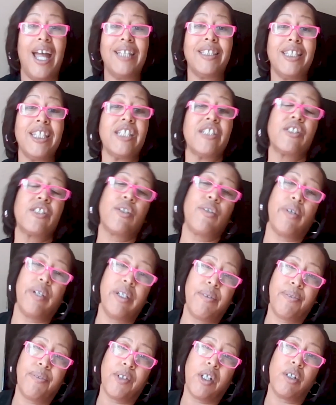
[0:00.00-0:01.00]
think it's
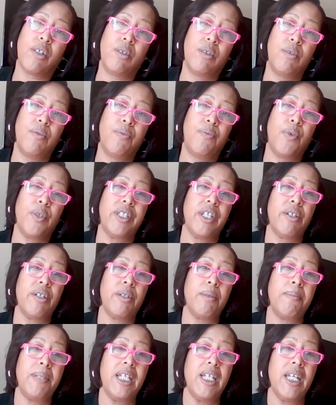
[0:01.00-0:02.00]
critical for there
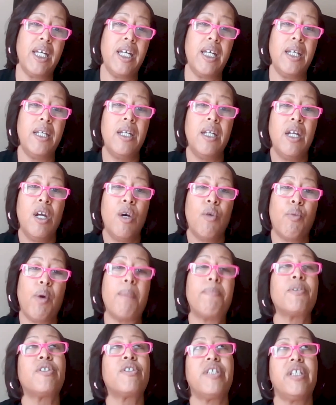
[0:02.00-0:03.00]
to be a
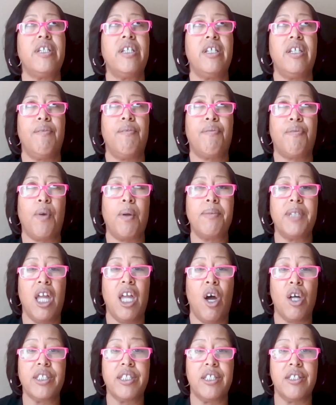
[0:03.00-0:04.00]
representative from the
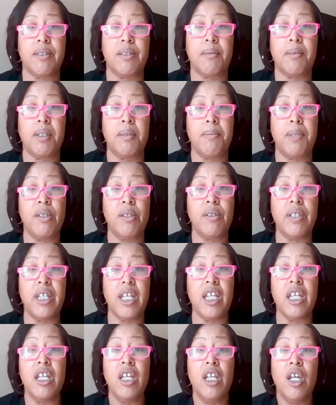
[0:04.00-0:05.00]
autism
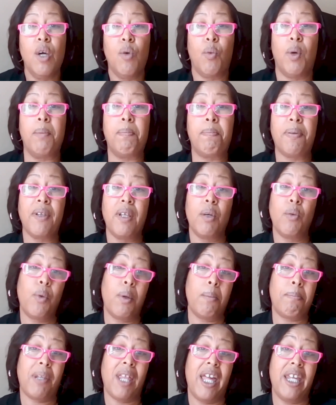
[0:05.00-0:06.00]
community
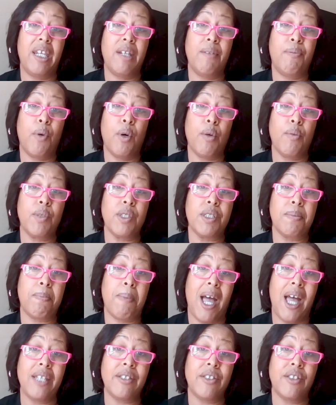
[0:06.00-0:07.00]
when planning for a
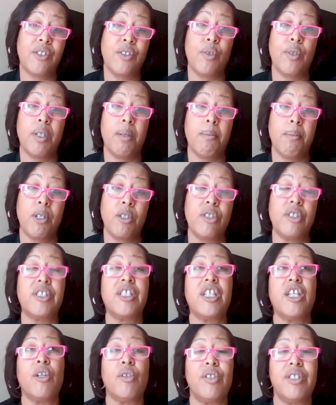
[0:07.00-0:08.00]
response to an
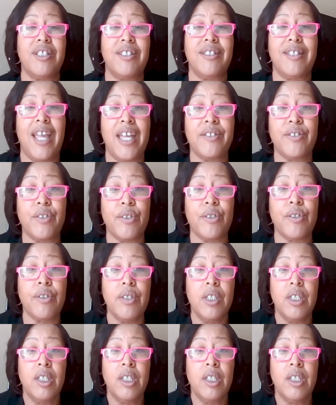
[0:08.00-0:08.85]
emergency or disaster.